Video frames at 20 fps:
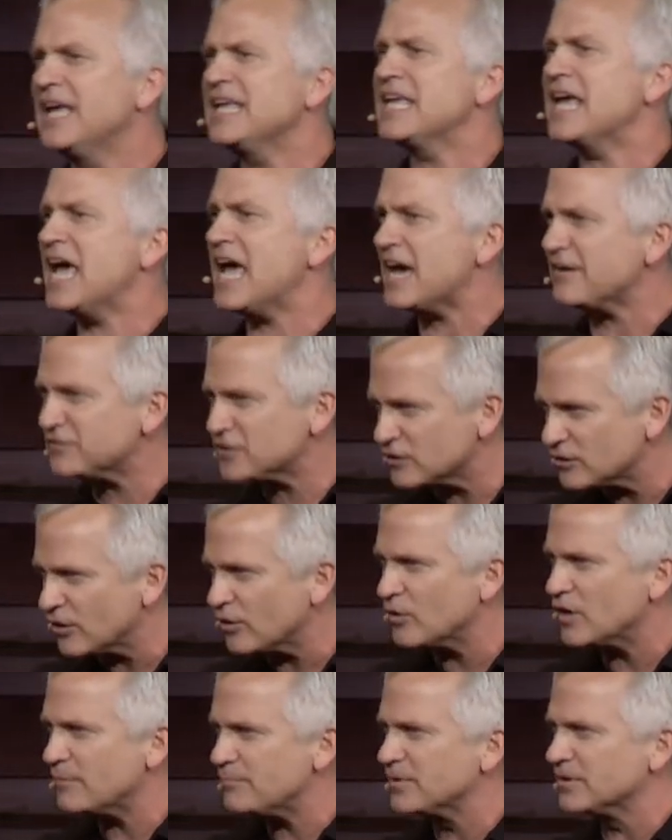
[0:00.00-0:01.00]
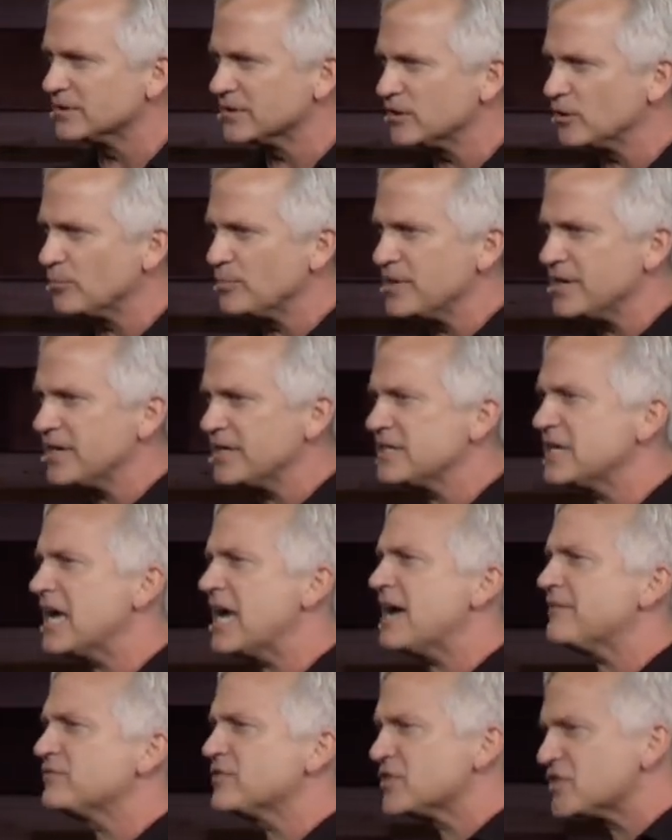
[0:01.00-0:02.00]
You have to grow up a little bit. You
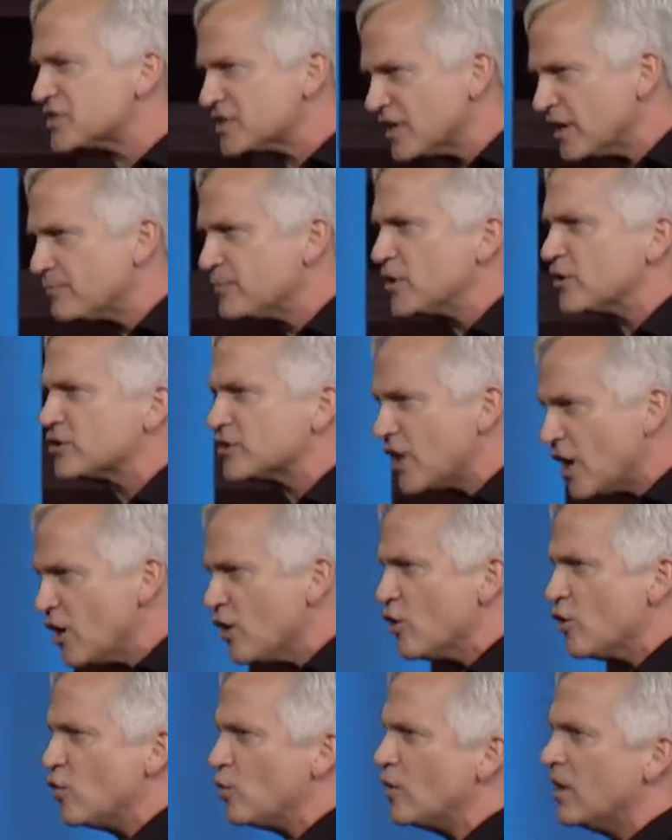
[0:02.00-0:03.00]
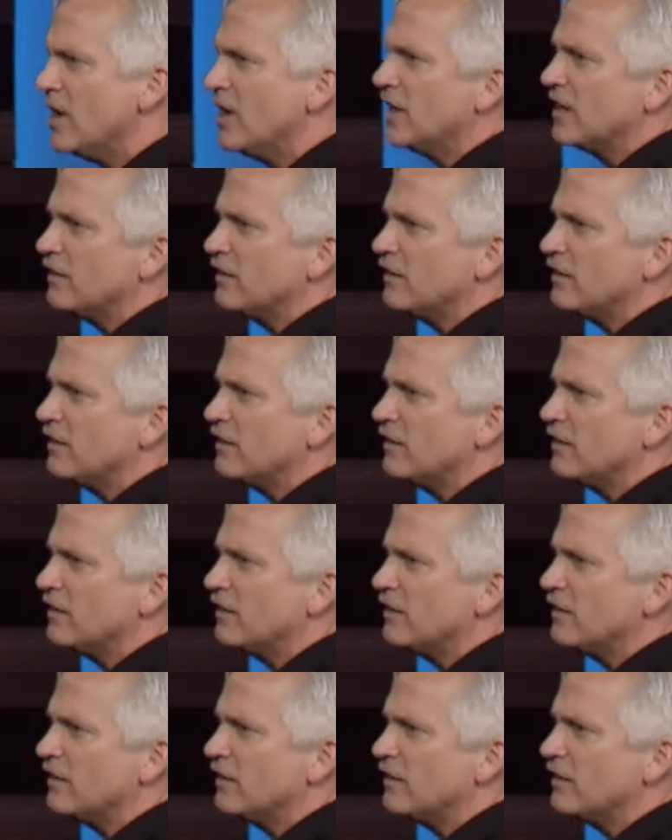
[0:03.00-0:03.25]
have to stub your toe